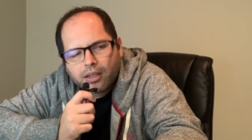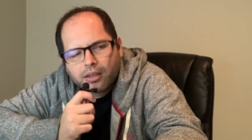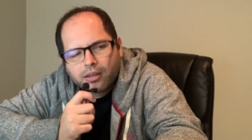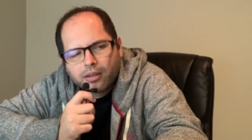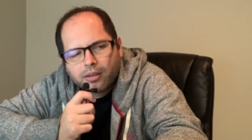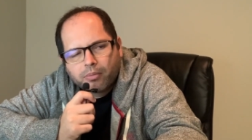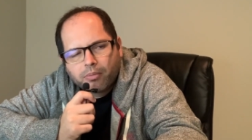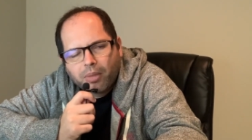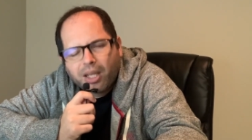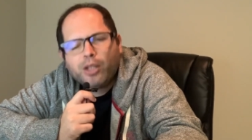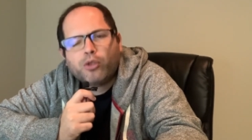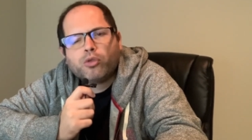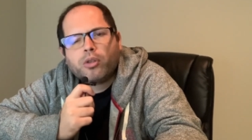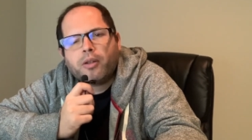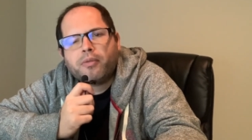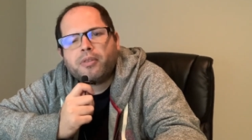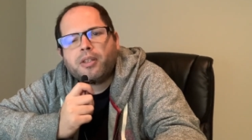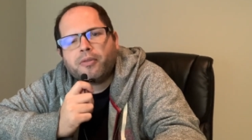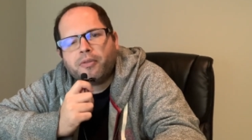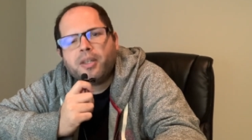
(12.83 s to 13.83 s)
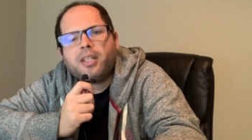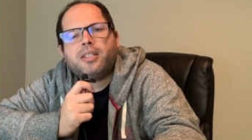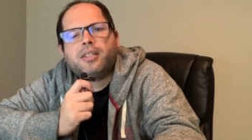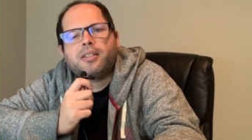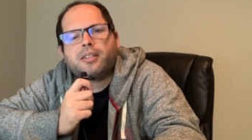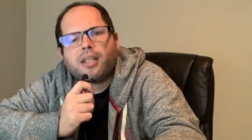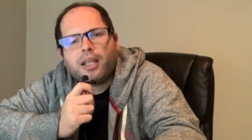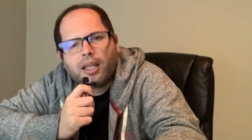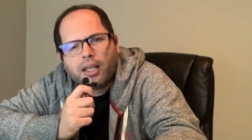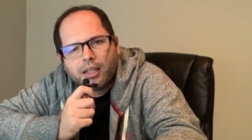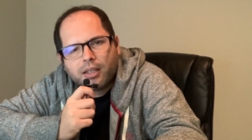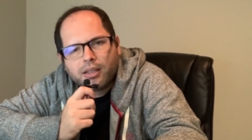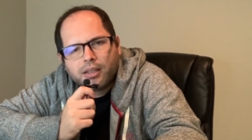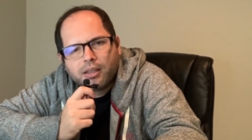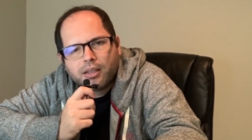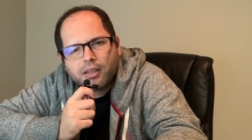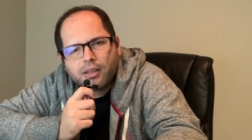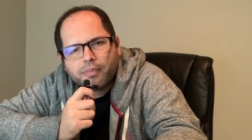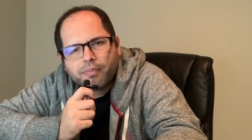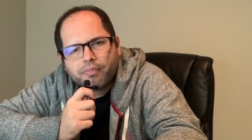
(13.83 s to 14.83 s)
the B12 deficiency
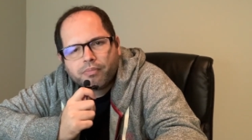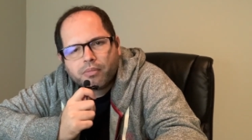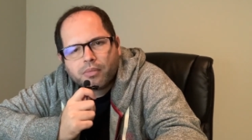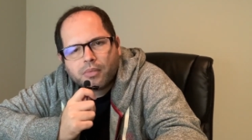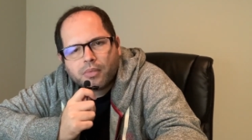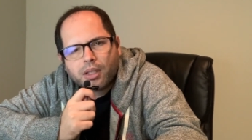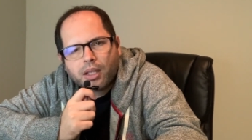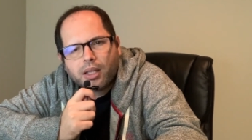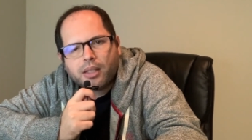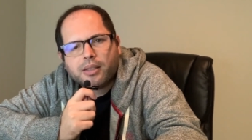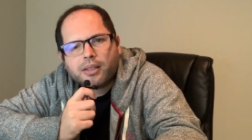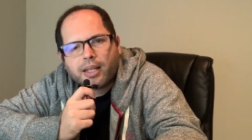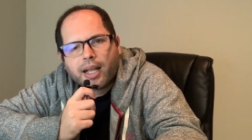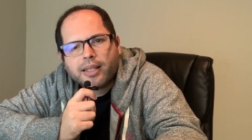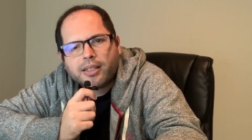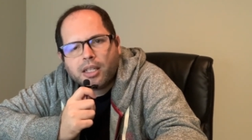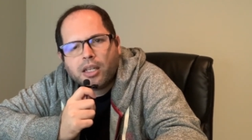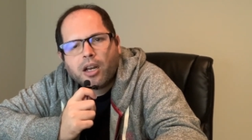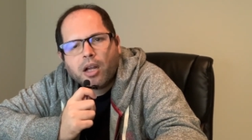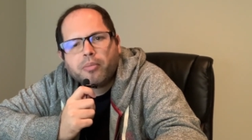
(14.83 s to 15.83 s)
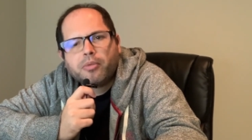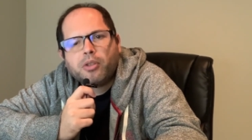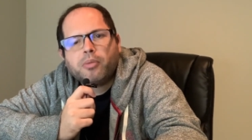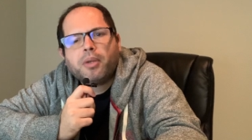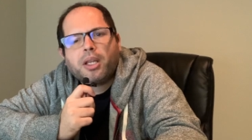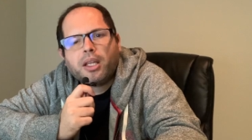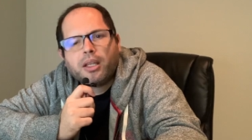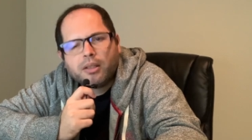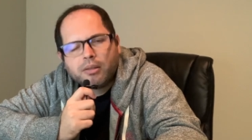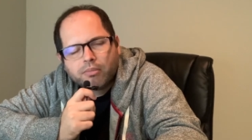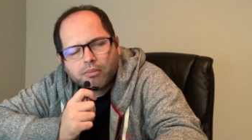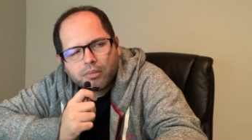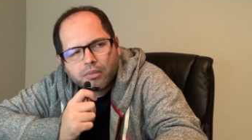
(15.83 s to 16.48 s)
is catching up to me.